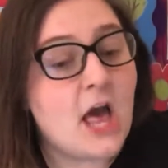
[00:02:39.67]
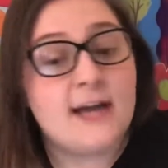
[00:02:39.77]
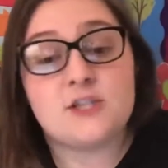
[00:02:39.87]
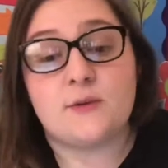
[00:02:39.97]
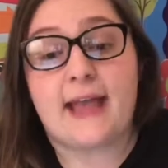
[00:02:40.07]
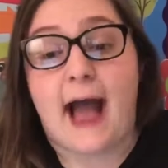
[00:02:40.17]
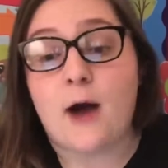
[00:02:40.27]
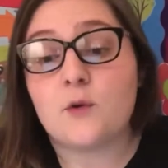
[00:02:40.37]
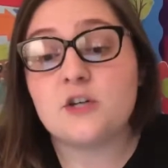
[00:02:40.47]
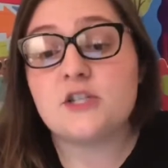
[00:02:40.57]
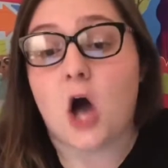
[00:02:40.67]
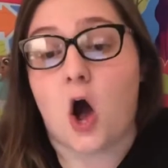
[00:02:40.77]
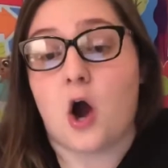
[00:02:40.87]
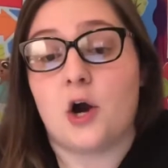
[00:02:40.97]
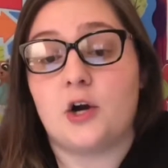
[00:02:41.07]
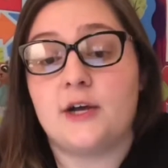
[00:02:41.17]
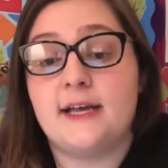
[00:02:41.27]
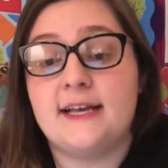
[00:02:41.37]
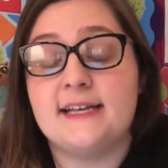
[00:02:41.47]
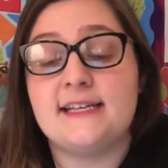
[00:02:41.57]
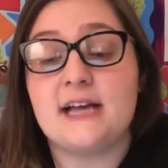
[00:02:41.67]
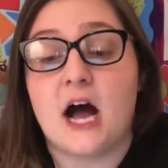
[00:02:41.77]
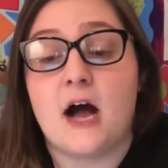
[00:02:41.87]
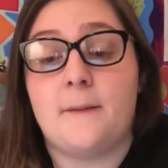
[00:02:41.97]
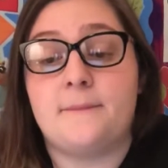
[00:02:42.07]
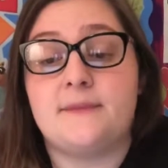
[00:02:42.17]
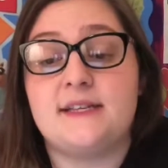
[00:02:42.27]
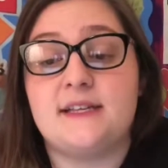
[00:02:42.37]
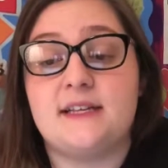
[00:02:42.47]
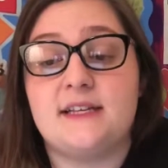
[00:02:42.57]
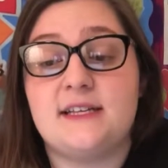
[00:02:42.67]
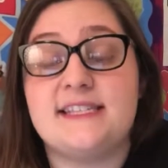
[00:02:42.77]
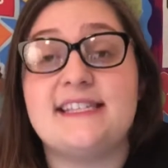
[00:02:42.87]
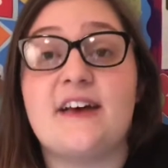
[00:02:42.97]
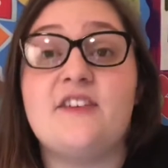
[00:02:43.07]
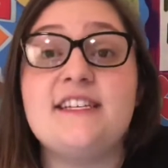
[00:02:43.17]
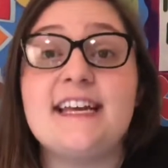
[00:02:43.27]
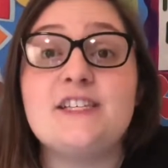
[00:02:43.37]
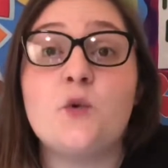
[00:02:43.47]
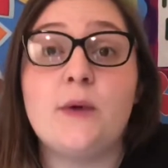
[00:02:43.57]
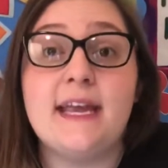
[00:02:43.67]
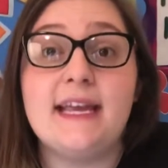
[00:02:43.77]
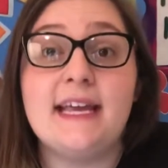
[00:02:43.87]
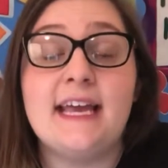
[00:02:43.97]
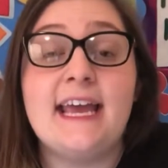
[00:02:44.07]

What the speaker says: So the hours are 7 days a week